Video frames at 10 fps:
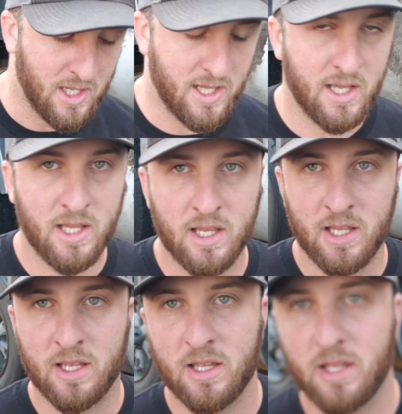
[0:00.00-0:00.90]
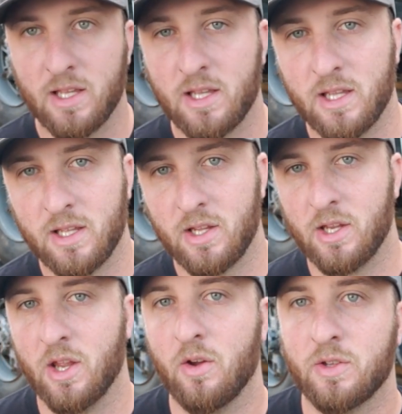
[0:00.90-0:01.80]

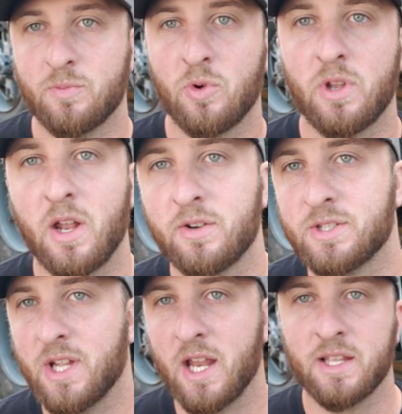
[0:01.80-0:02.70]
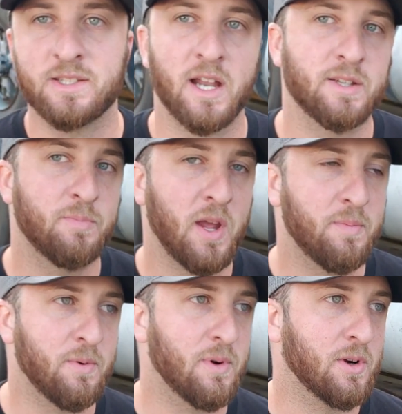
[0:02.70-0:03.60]
He's more than understanding. He's got his
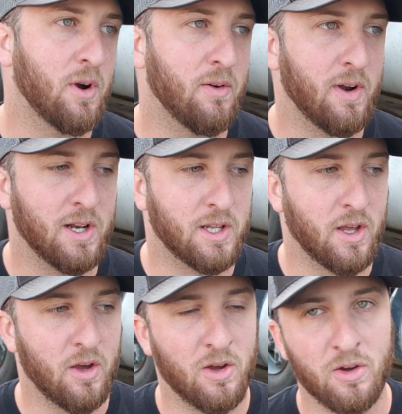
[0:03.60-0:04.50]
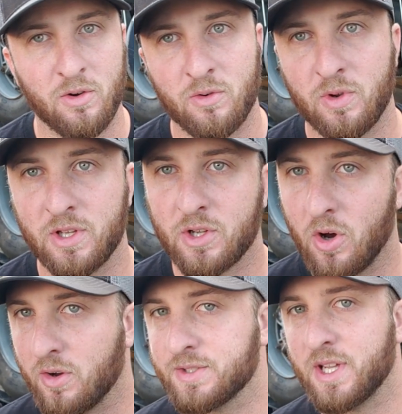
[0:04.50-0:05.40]
paperwork all ready to go. He
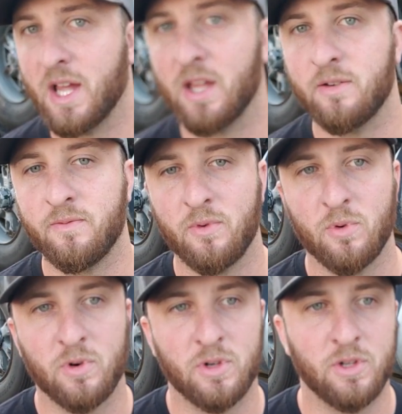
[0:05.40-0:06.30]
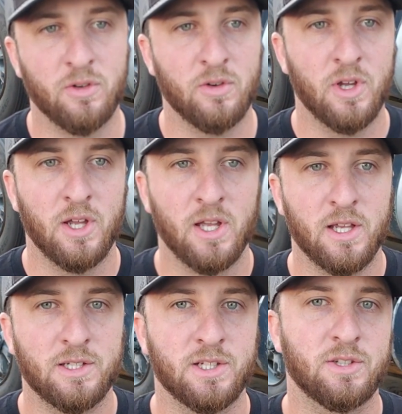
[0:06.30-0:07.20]
calls ahead for you.
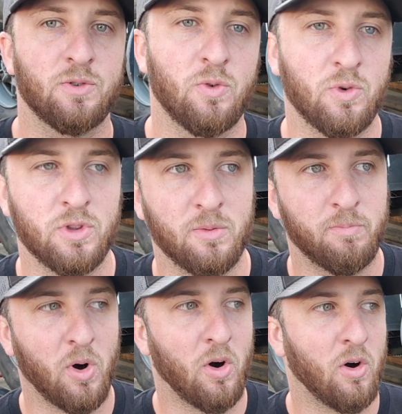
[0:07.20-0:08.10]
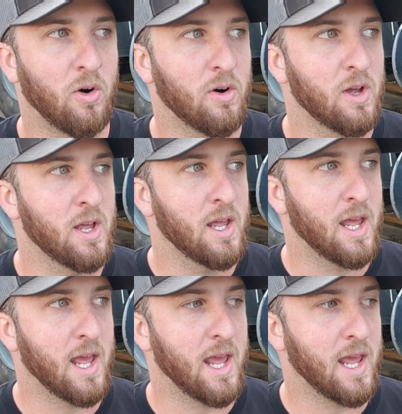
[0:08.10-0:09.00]
He's just on the ball,
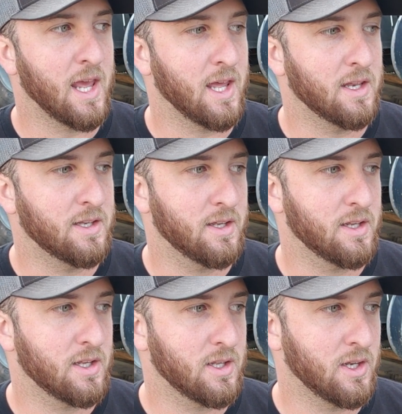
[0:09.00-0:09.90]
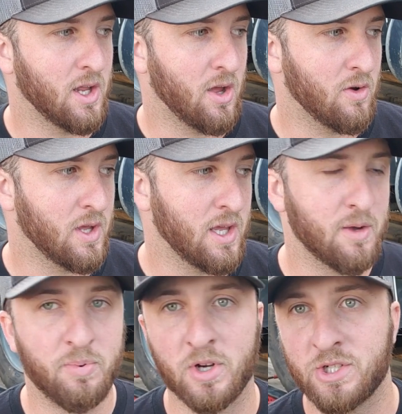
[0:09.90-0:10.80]
and you know, he
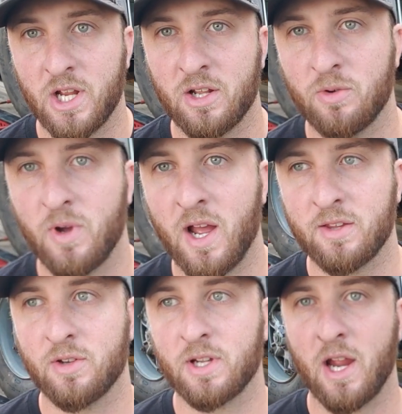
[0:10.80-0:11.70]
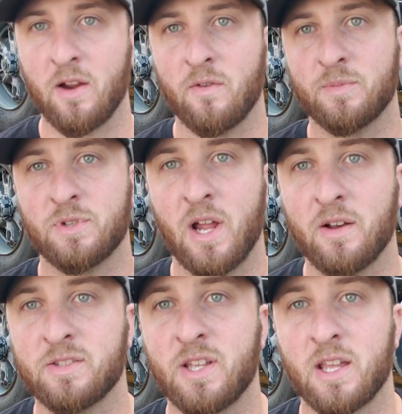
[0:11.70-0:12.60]
appreciated the way I took care of him, so now
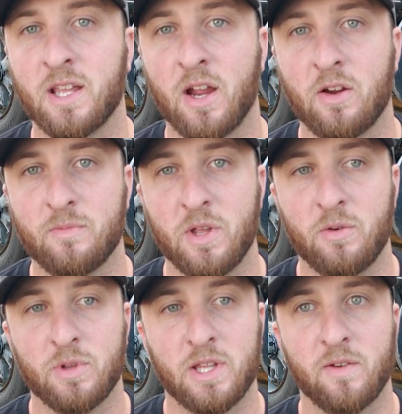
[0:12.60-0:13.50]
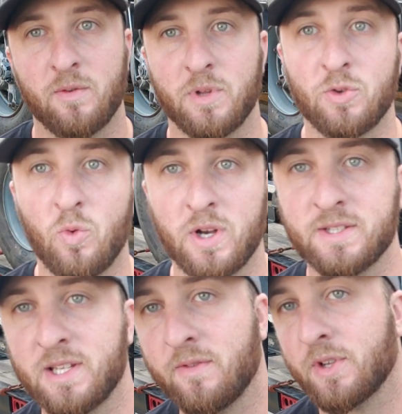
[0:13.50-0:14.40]
he's taking care of me with giving me
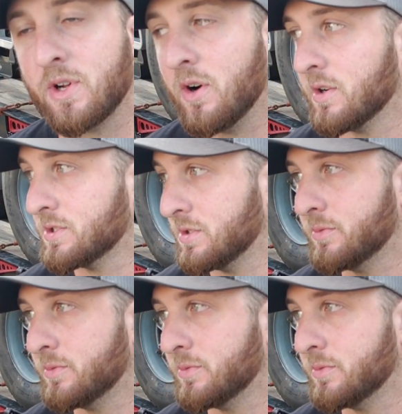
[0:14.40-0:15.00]
27 cars to